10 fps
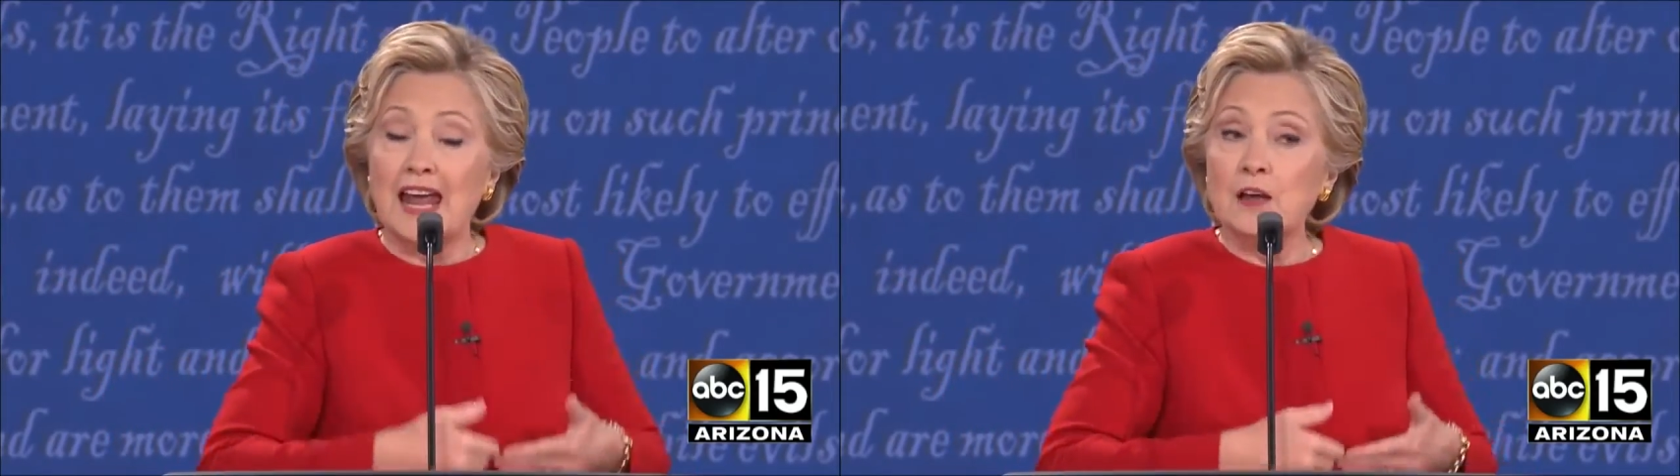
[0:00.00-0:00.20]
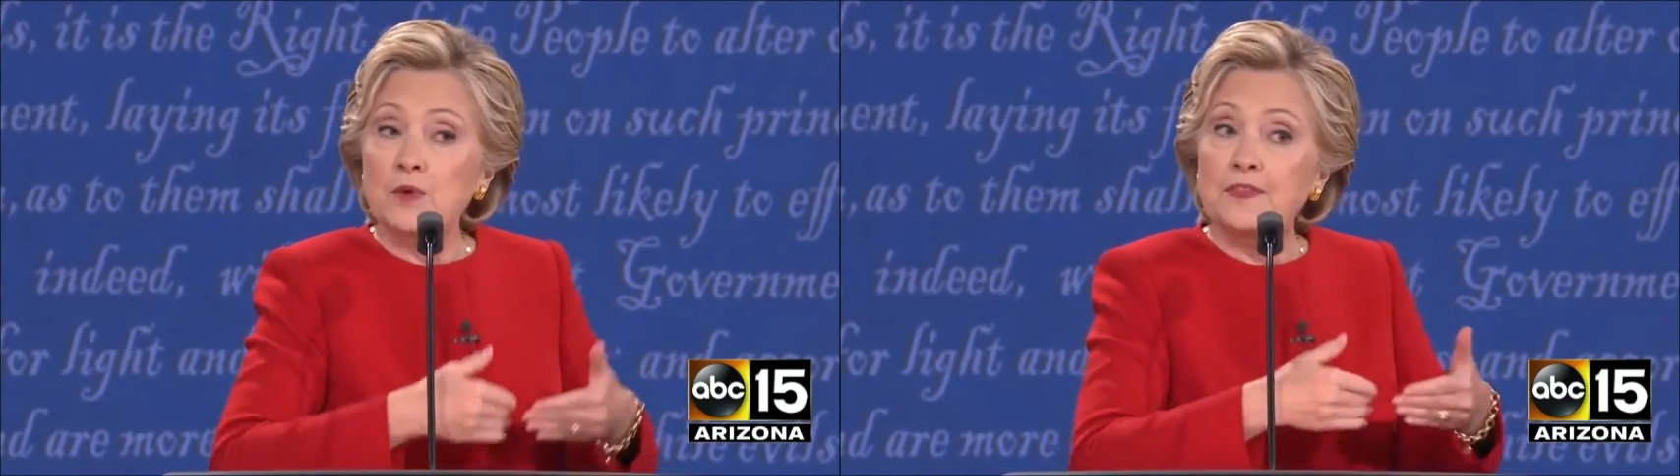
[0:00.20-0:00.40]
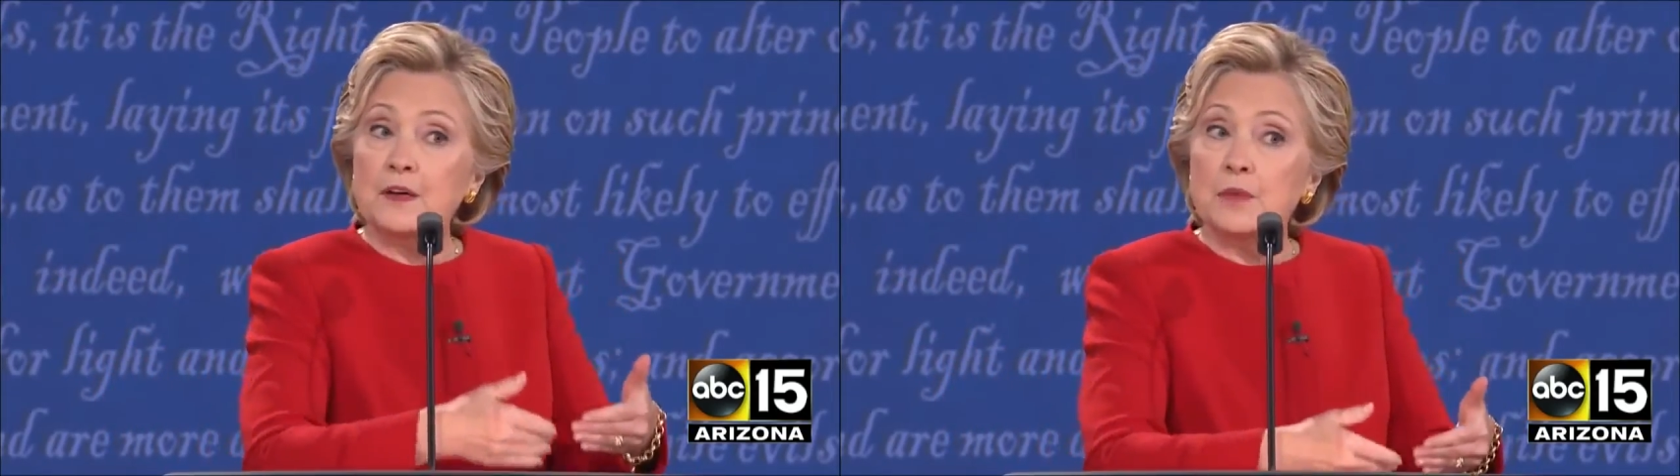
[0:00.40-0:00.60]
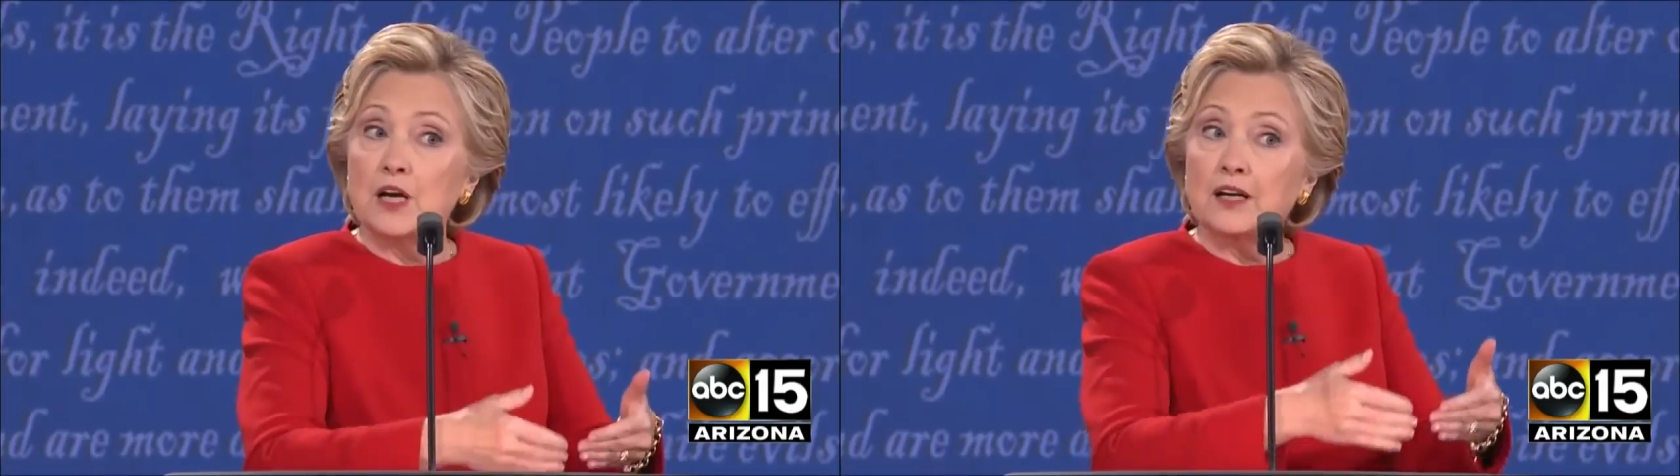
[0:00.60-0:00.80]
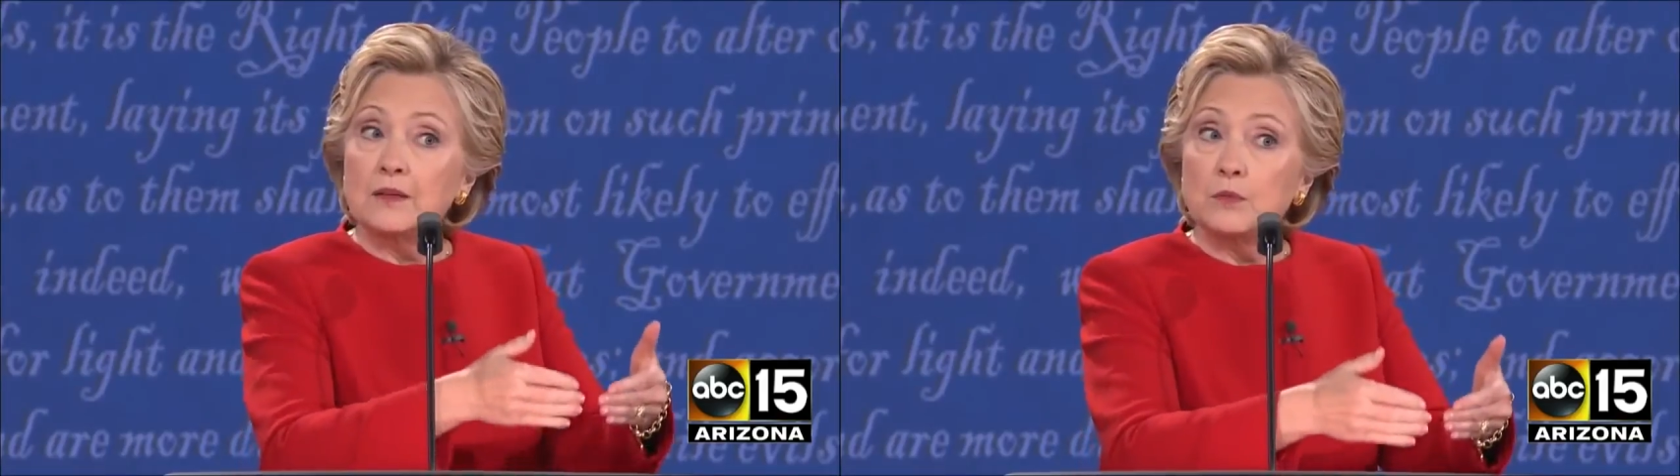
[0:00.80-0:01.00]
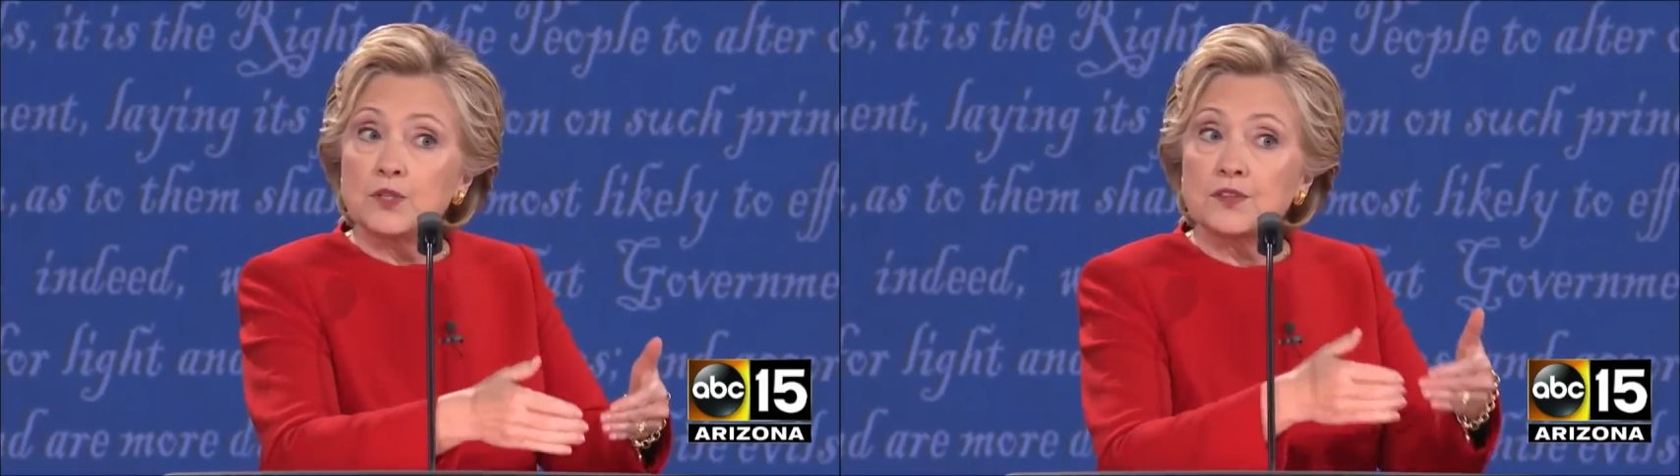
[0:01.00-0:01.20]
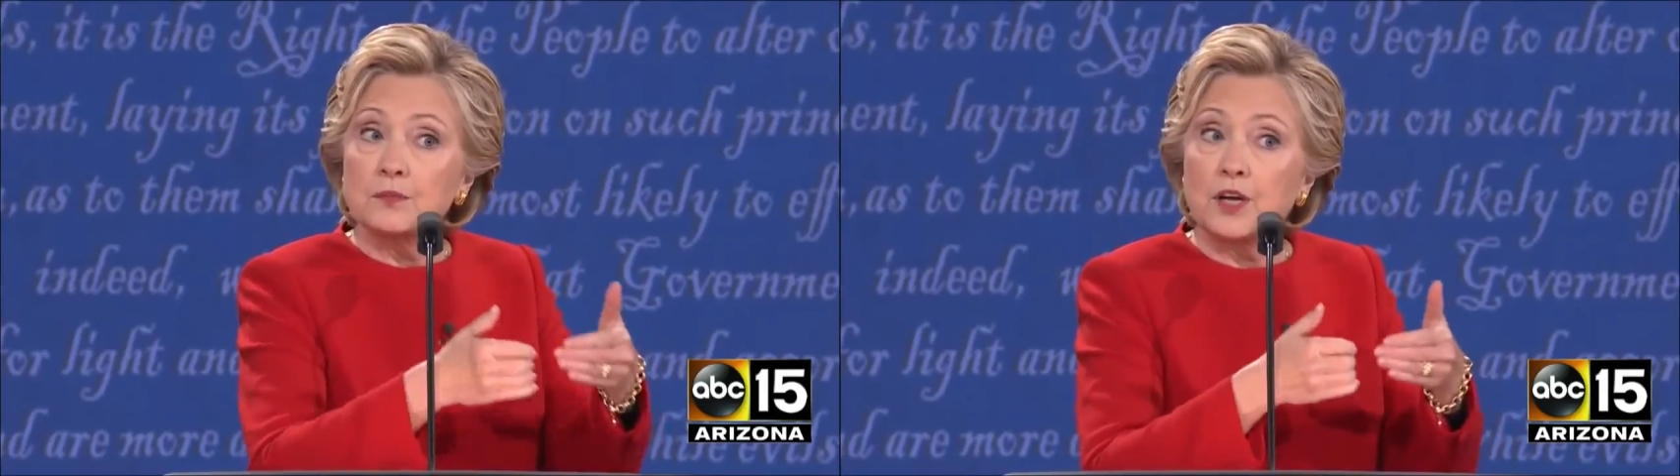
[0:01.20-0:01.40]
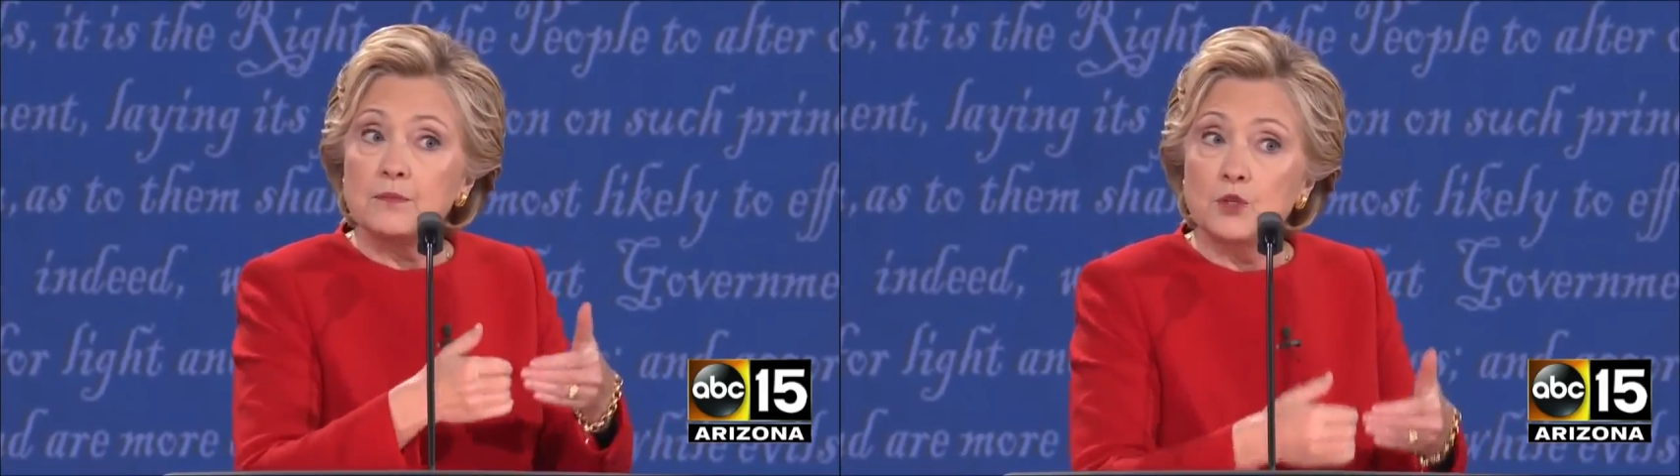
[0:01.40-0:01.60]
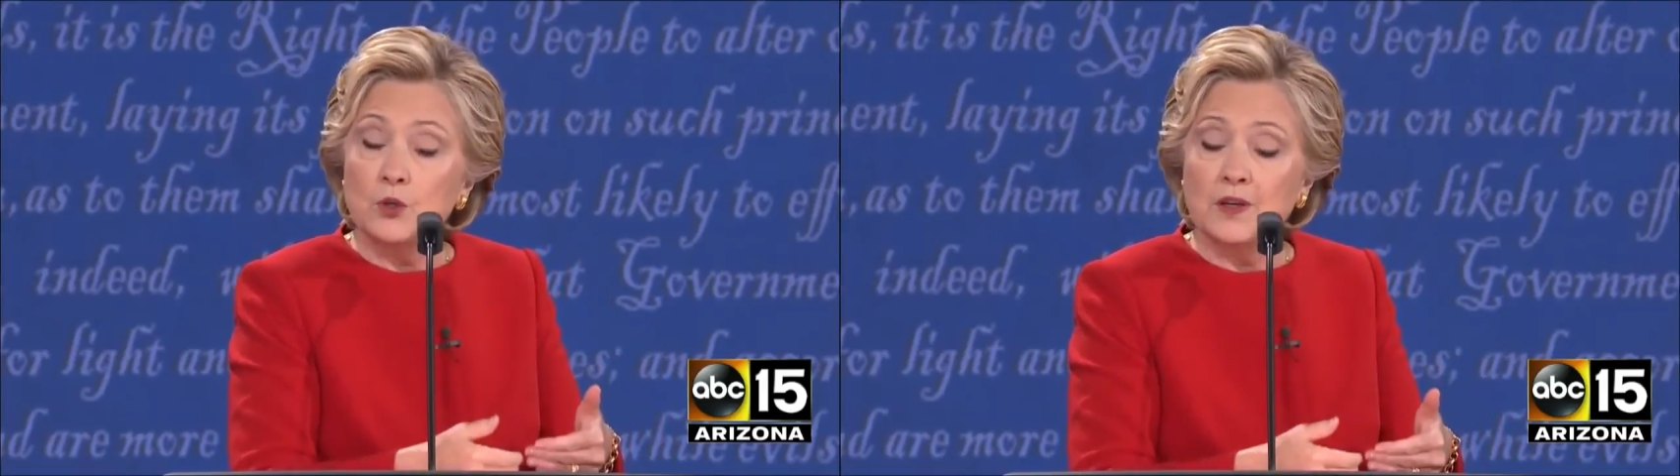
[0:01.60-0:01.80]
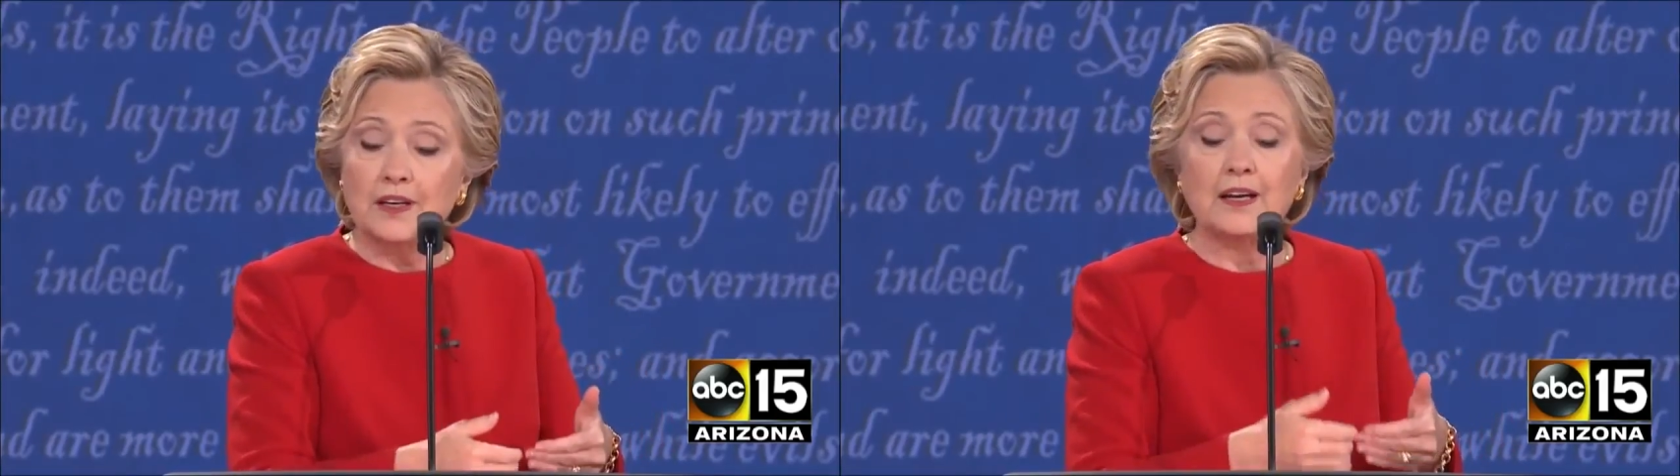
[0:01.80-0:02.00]
and with the American Muslim
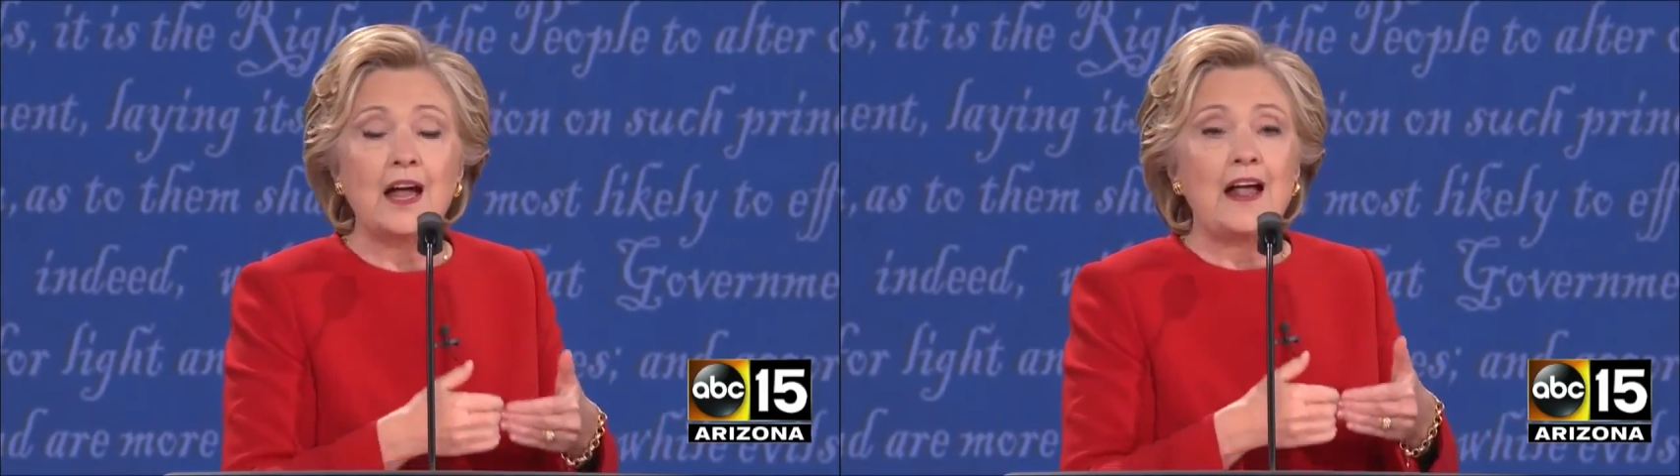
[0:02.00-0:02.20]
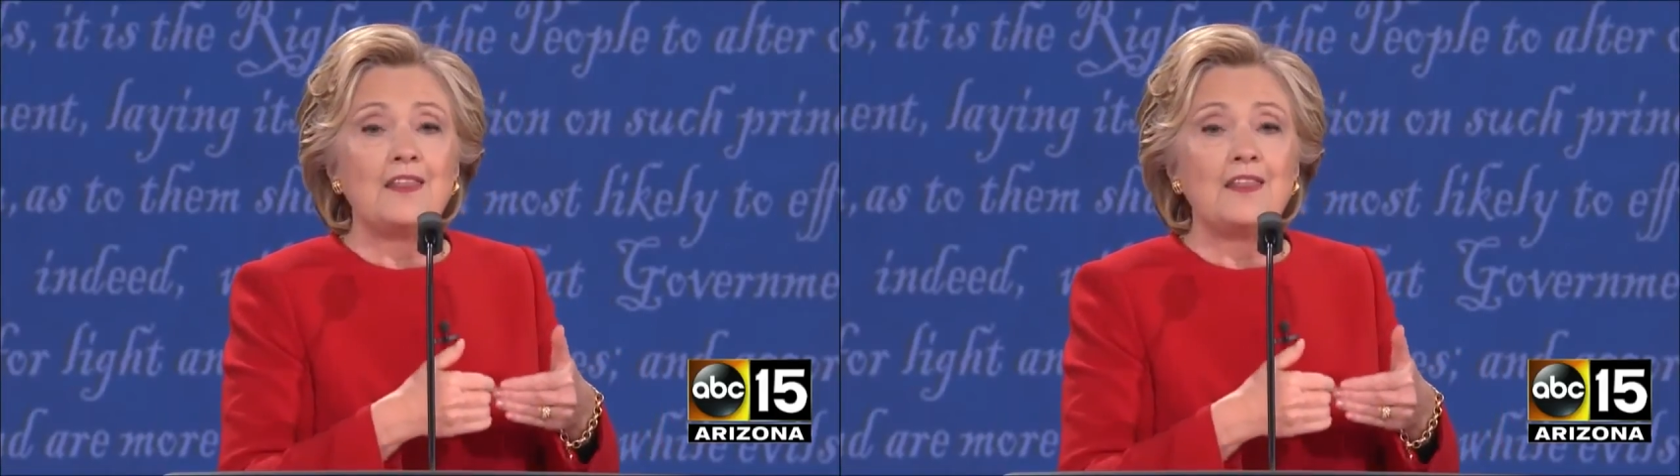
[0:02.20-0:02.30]
community.